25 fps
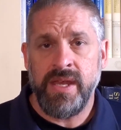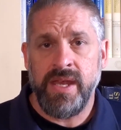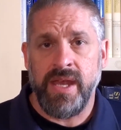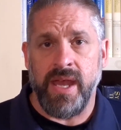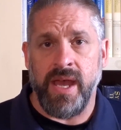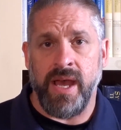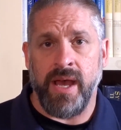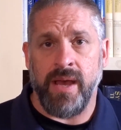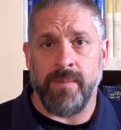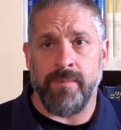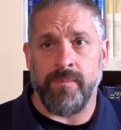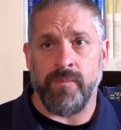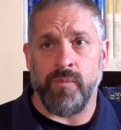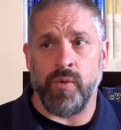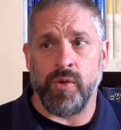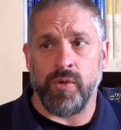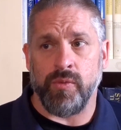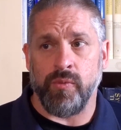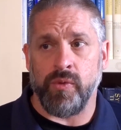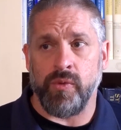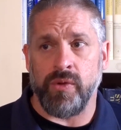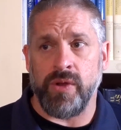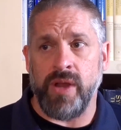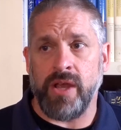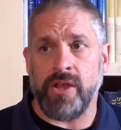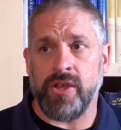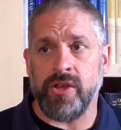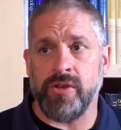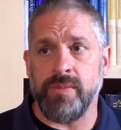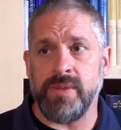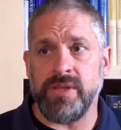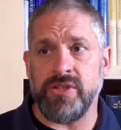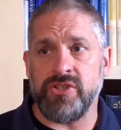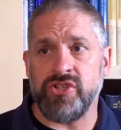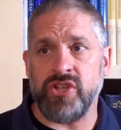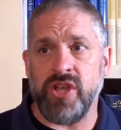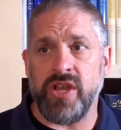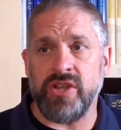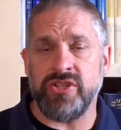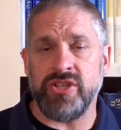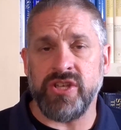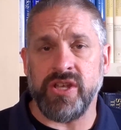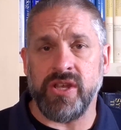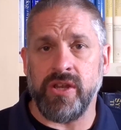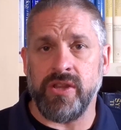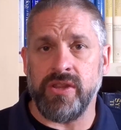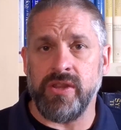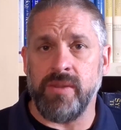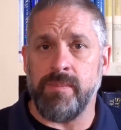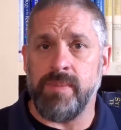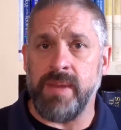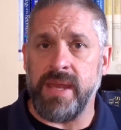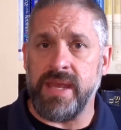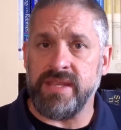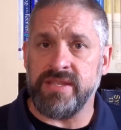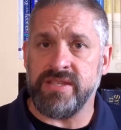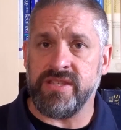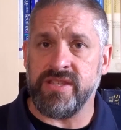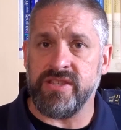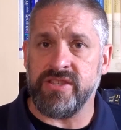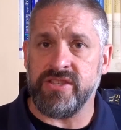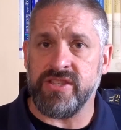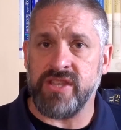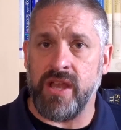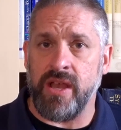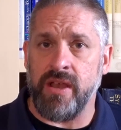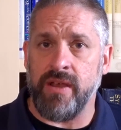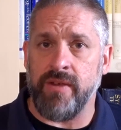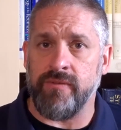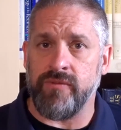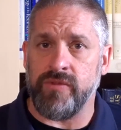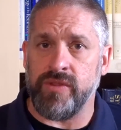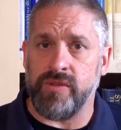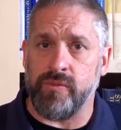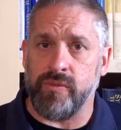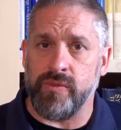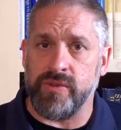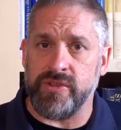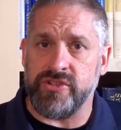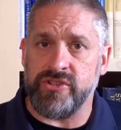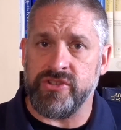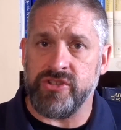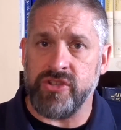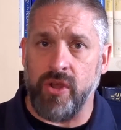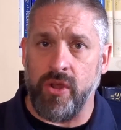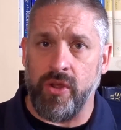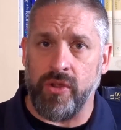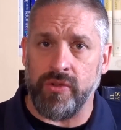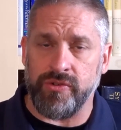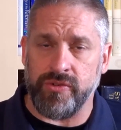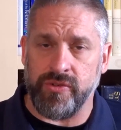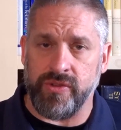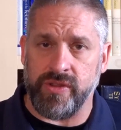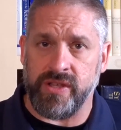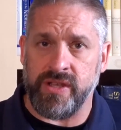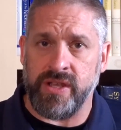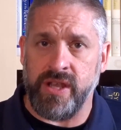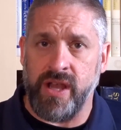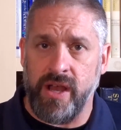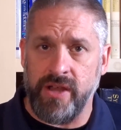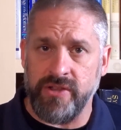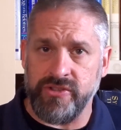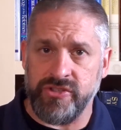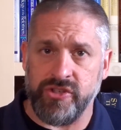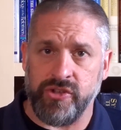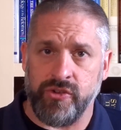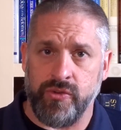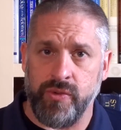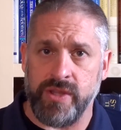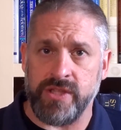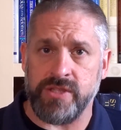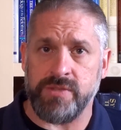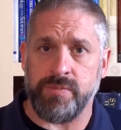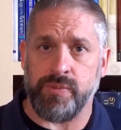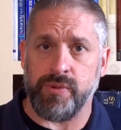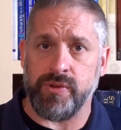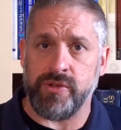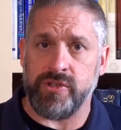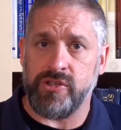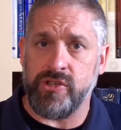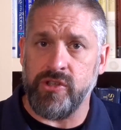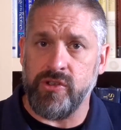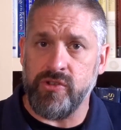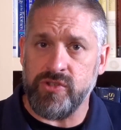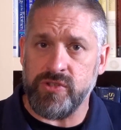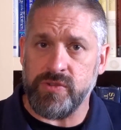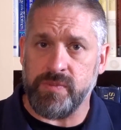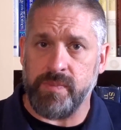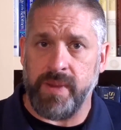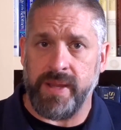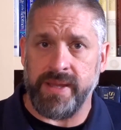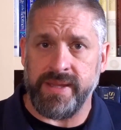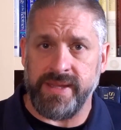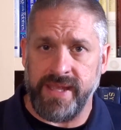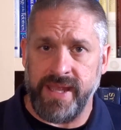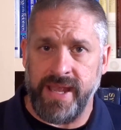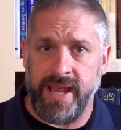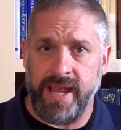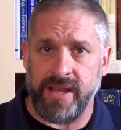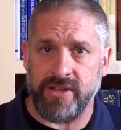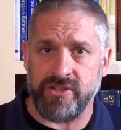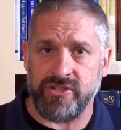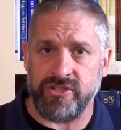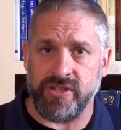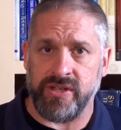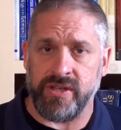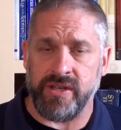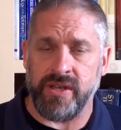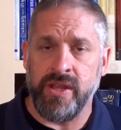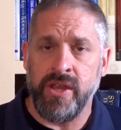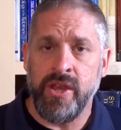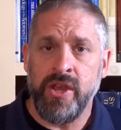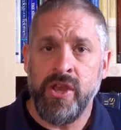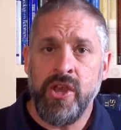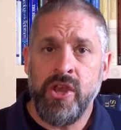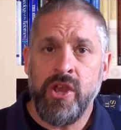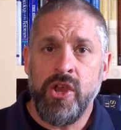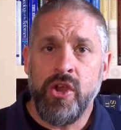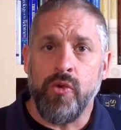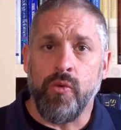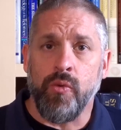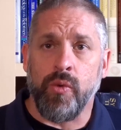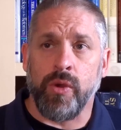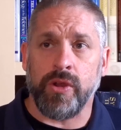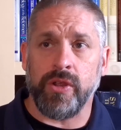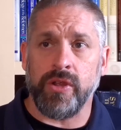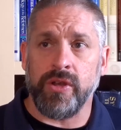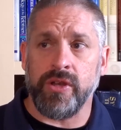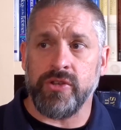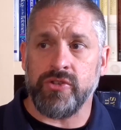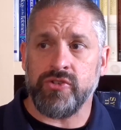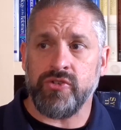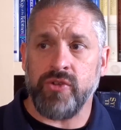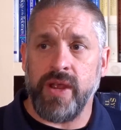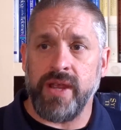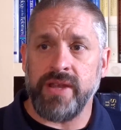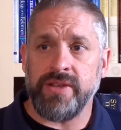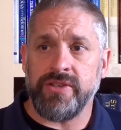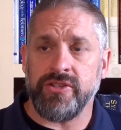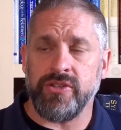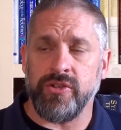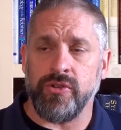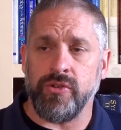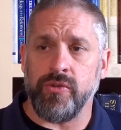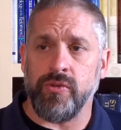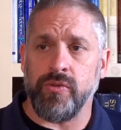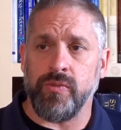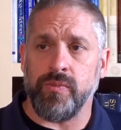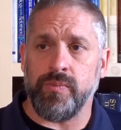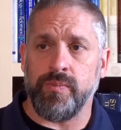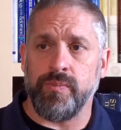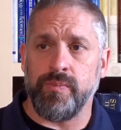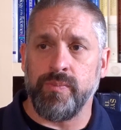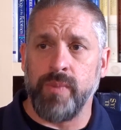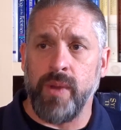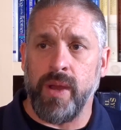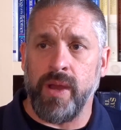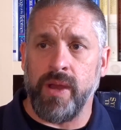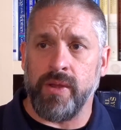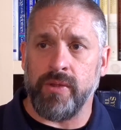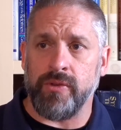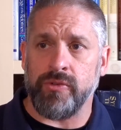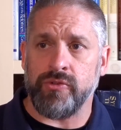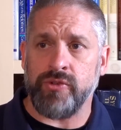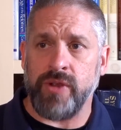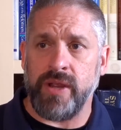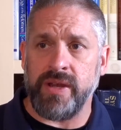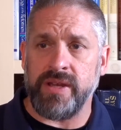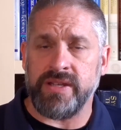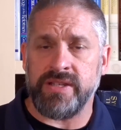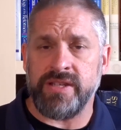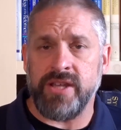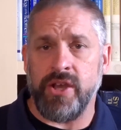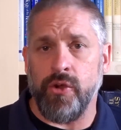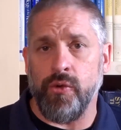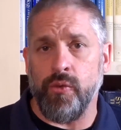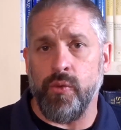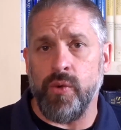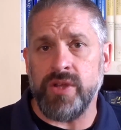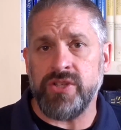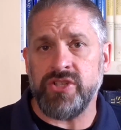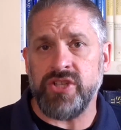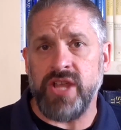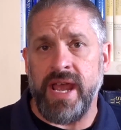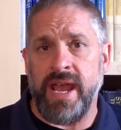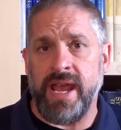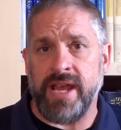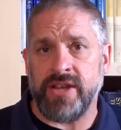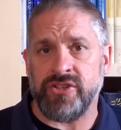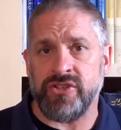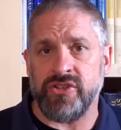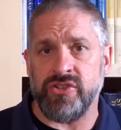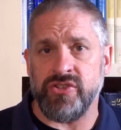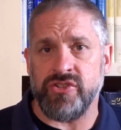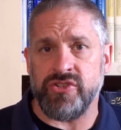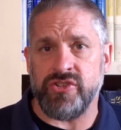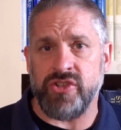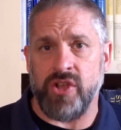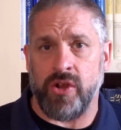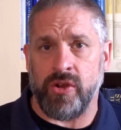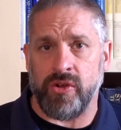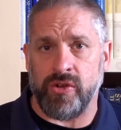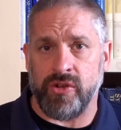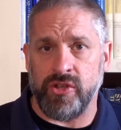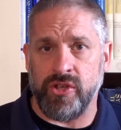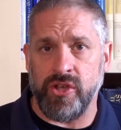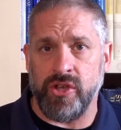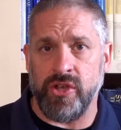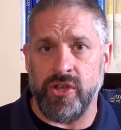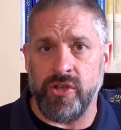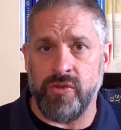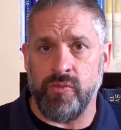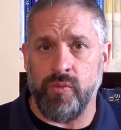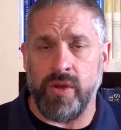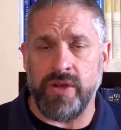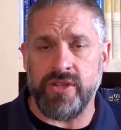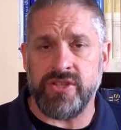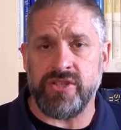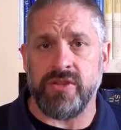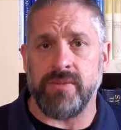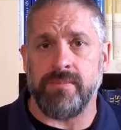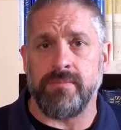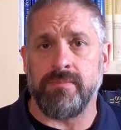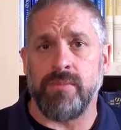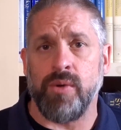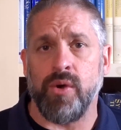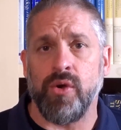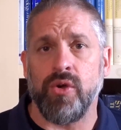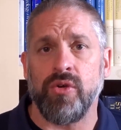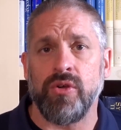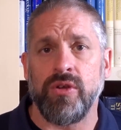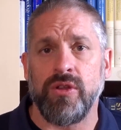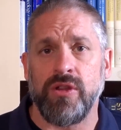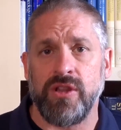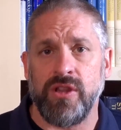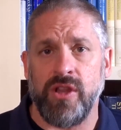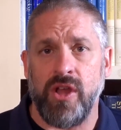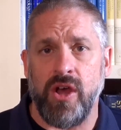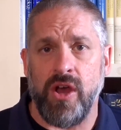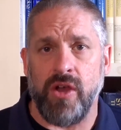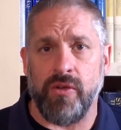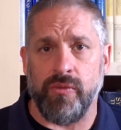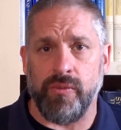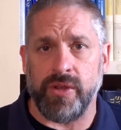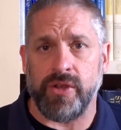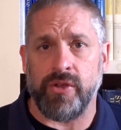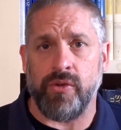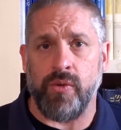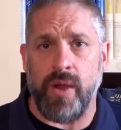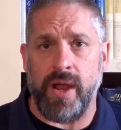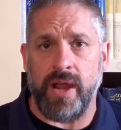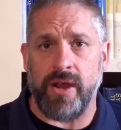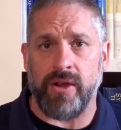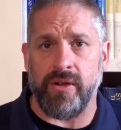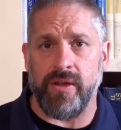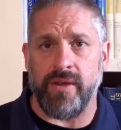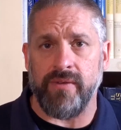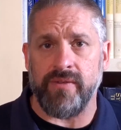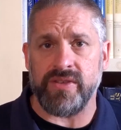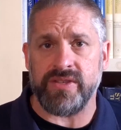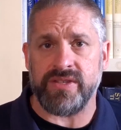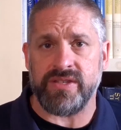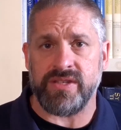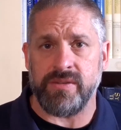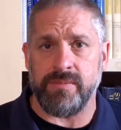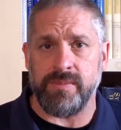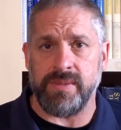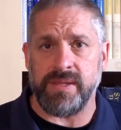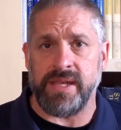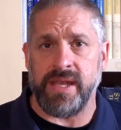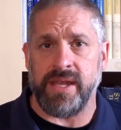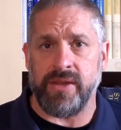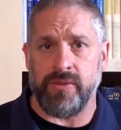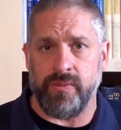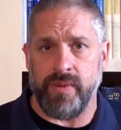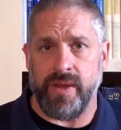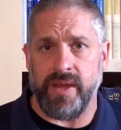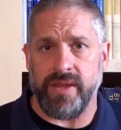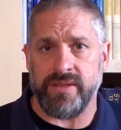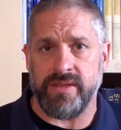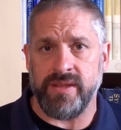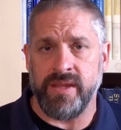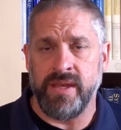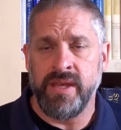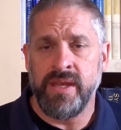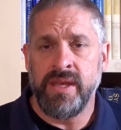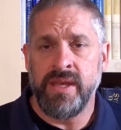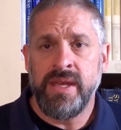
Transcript: We're not going to be judging it on the basis of the result or the consequence produced by the action. We're going to try to tell which actions are good. What does the moral law require of us to begin with?